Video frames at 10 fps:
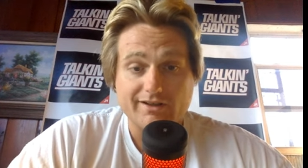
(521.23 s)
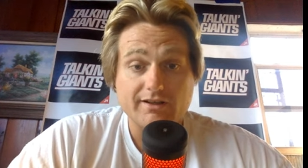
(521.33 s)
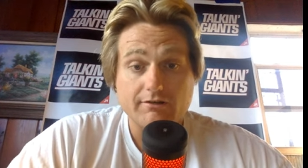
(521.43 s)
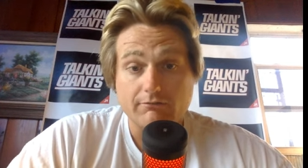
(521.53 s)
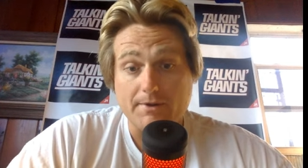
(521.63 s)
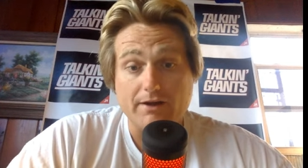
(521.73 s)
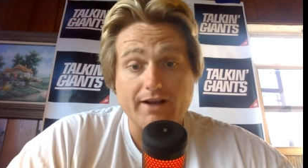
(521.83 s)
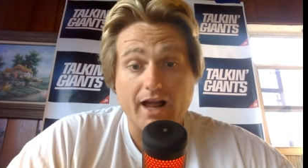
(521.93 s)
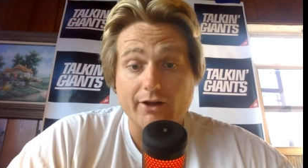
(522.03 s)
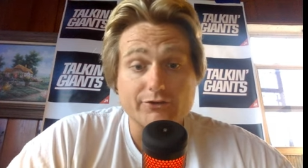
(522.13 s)
What about
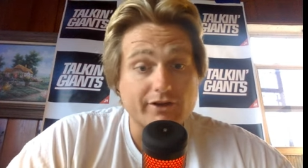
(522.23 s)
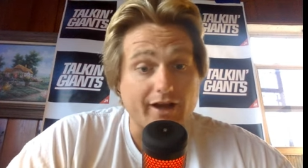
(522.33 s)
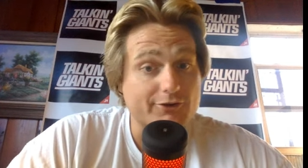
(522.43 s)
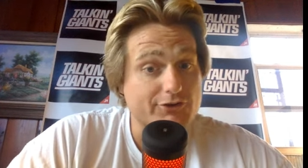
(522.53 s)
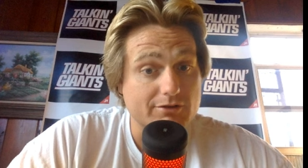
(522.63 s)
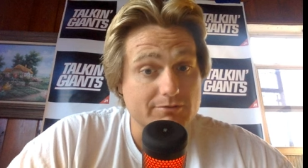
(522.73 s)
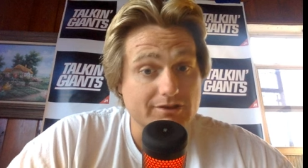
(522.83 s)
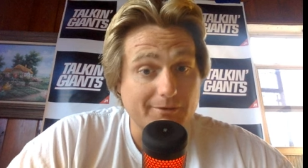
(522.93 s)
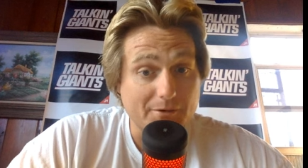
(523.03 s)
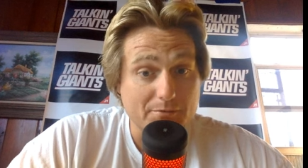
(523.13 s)
Kyle, Kyle Shurmur?
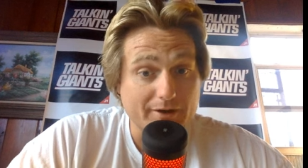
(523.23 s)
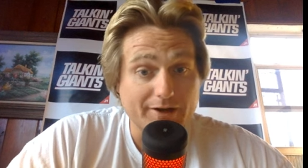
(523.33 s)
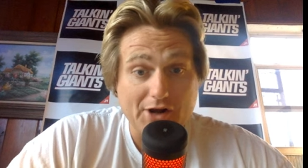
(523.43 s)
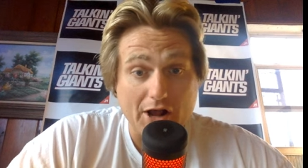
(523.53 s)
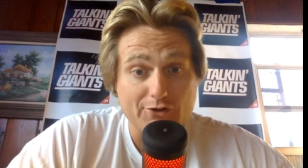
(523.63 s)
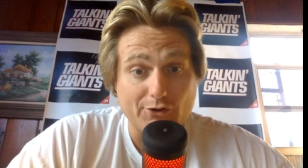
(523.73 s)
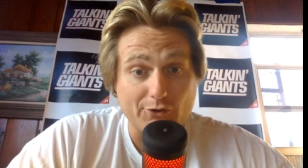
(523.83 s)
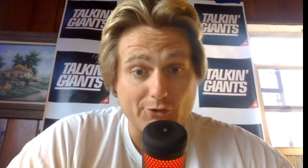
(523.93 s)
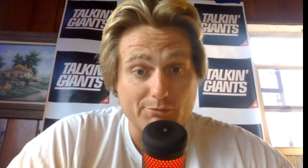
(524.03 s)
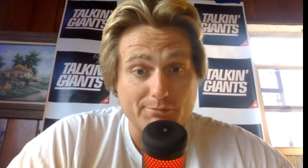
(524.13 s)
Can we bring in Kyle
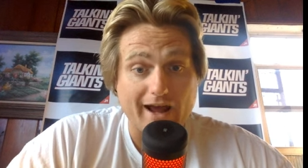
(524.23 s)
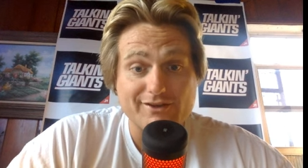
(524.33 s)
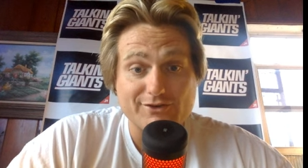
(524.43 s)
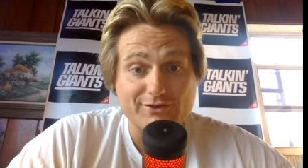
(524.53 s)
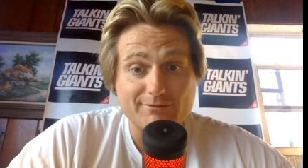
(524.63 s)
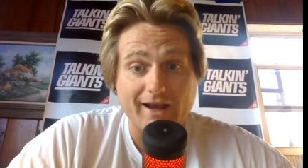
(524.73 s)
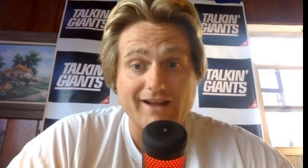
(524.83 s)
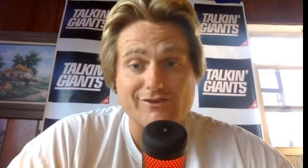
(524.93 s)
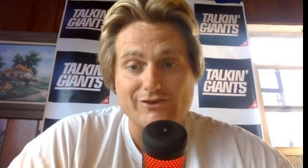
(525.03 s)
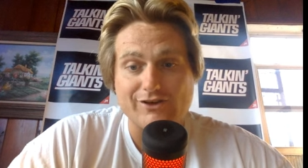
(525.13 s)
old Pat's
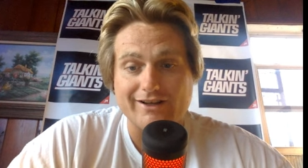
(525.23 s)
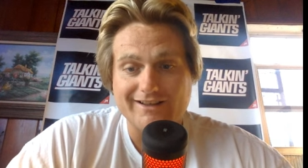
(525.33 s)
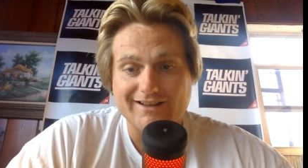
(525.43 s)
Pat's son?